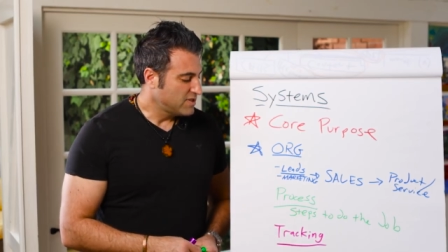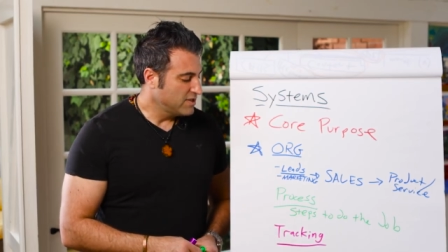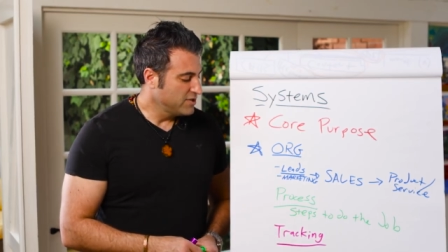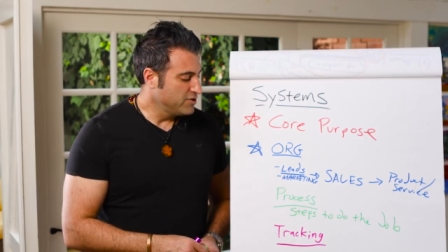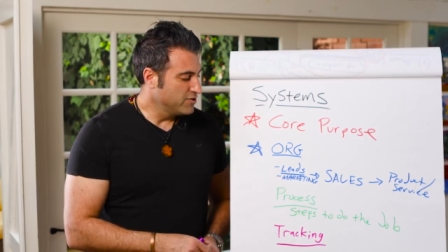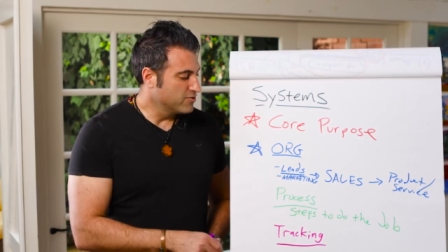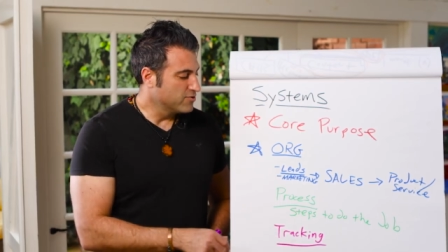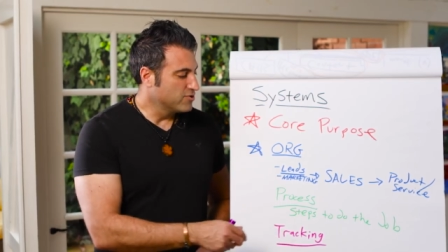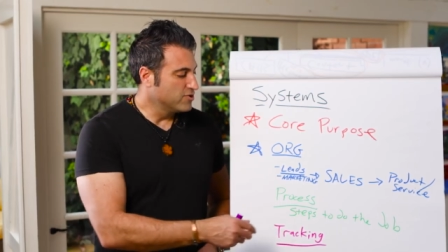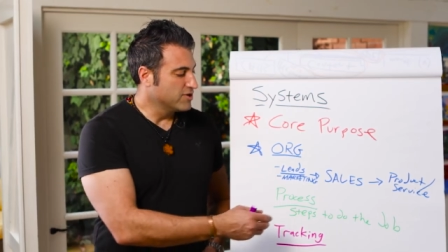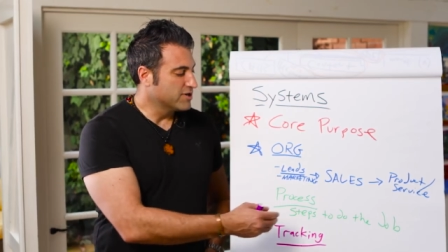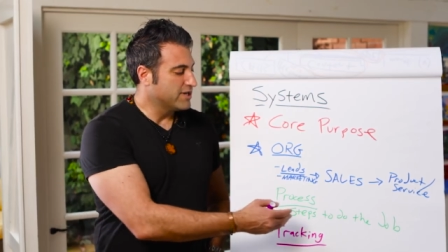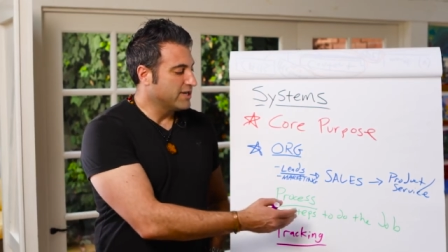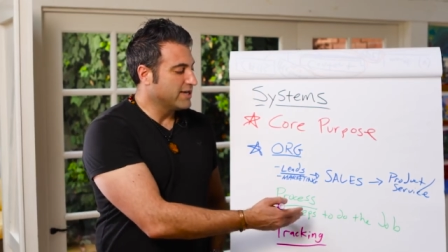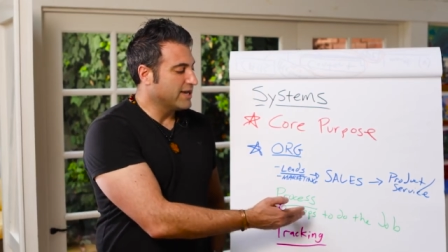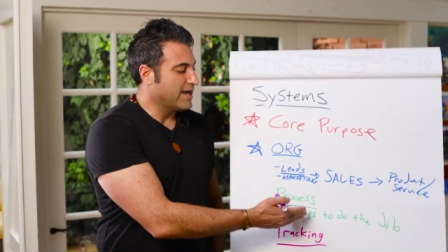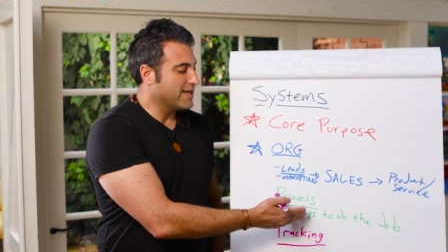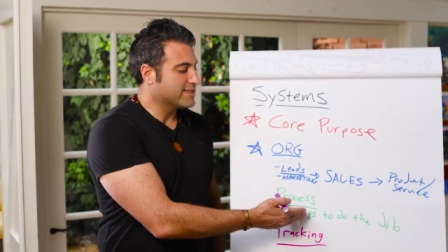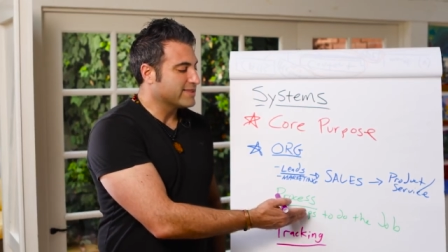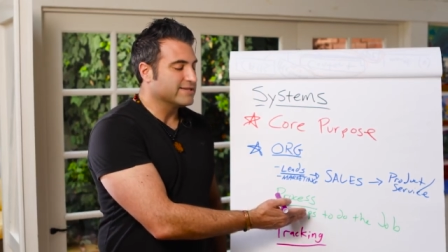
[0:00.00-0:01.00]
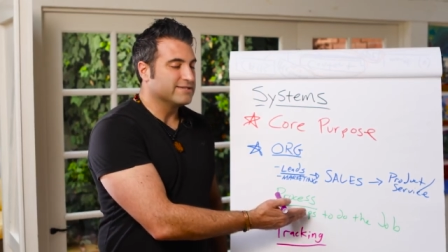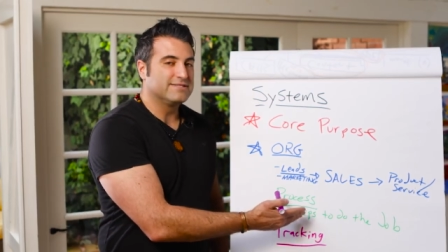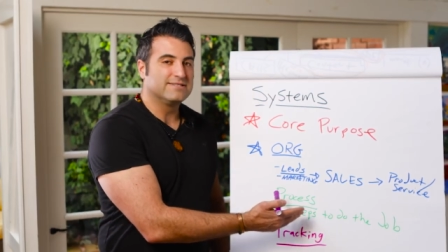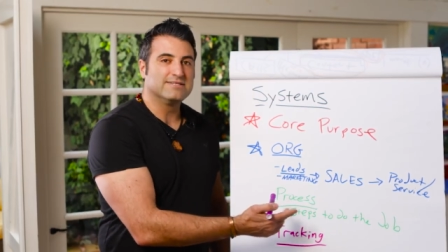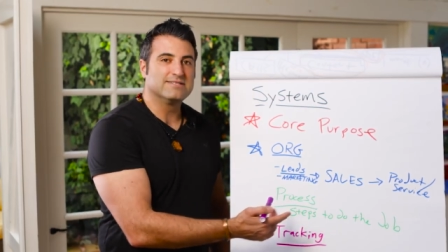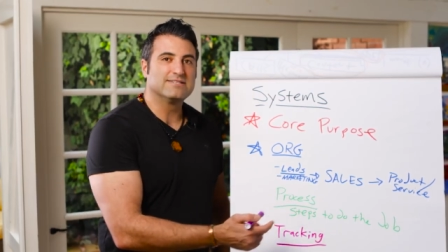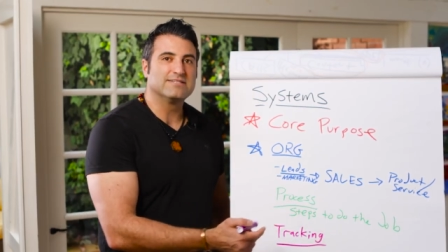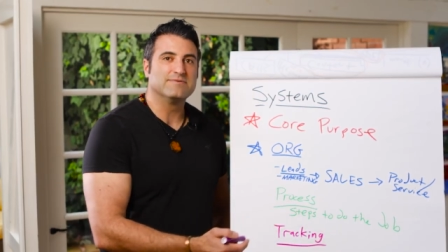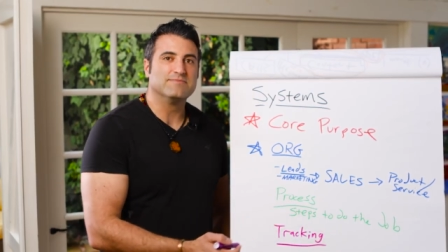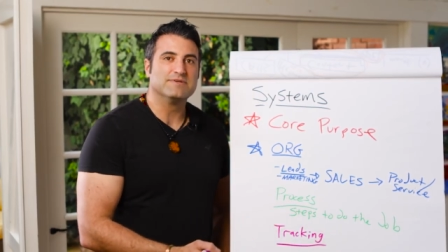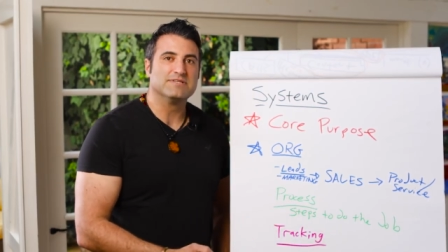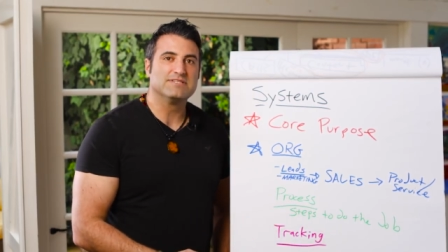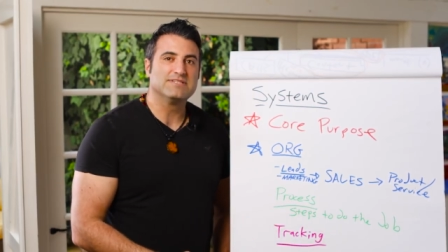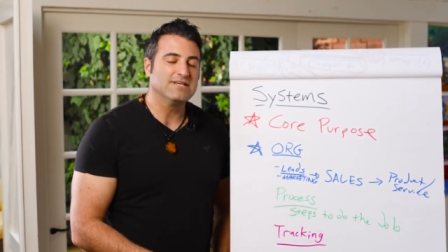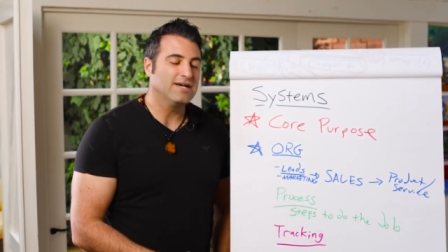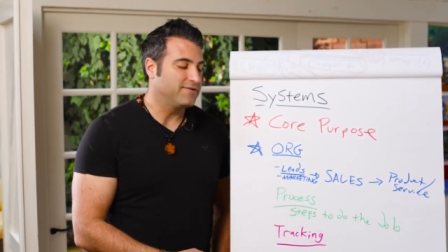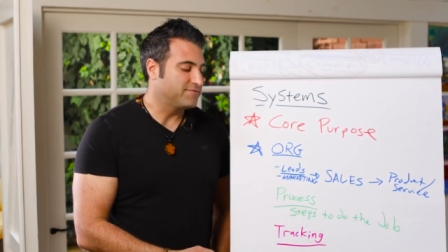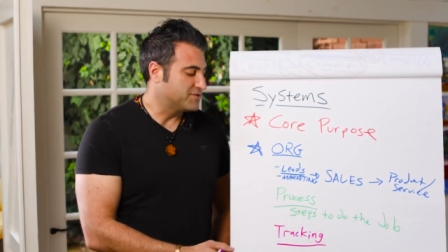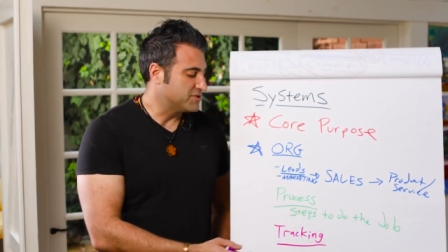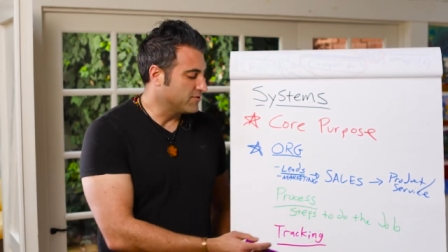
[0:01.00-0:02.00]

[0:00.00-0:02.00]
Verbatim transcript: you're looking at the system itself.